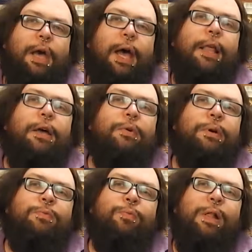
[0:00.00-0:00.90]
Hello
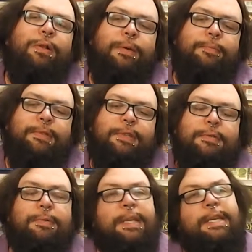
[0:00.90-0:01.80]
and welcome
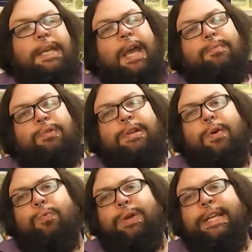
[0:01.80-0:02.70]
to the
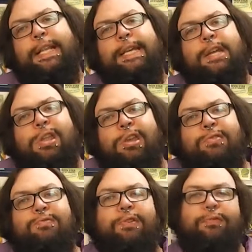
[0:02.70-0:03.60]
GameGrin Weekly
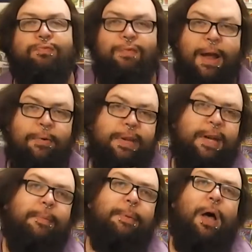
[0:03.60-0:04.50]
News
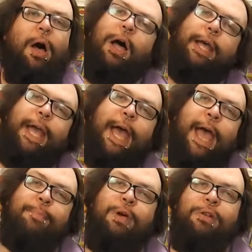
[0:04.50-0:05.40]
Roundup. I
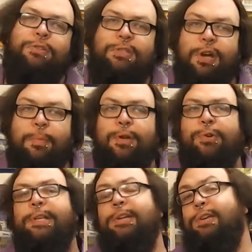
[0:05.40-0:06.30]
am
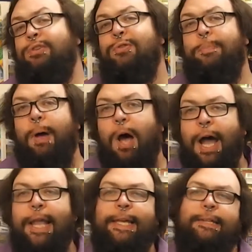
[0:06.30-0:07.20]
Dominoid, your
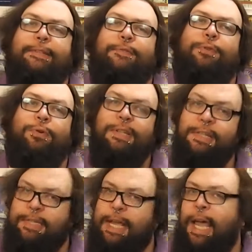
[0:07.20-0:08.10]
pilot for
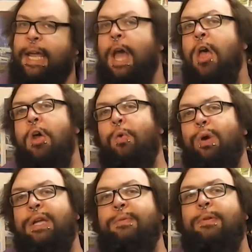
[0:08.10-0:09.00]
today.
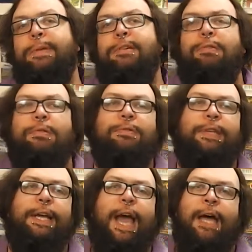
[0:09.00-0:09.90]
We will be
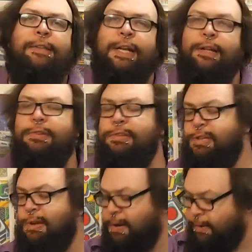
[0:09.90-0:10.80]
cruising at an
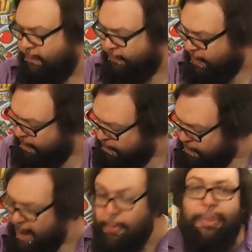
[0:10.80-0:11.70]
altitude of
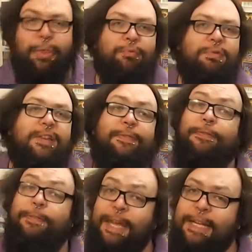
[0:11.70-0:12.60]
about 3
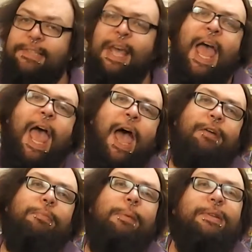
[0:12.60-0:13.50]
feet.
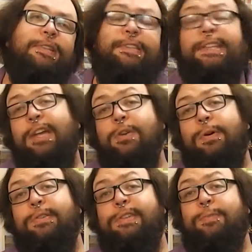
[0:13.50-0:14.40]
And remember to set your
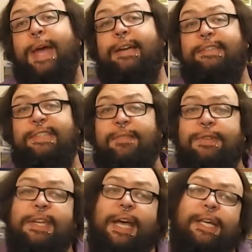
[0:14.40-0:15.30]
watches back
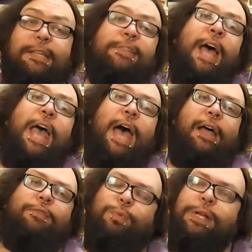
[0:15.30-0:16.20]
7 days
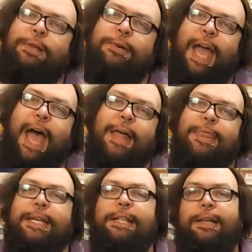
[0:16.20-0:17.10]
as we look at
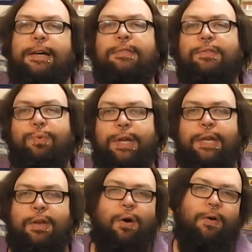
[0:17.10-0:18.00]
the last
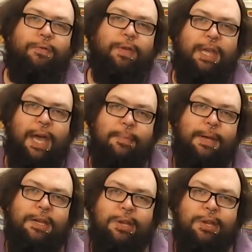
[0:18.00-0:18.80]
week of gaming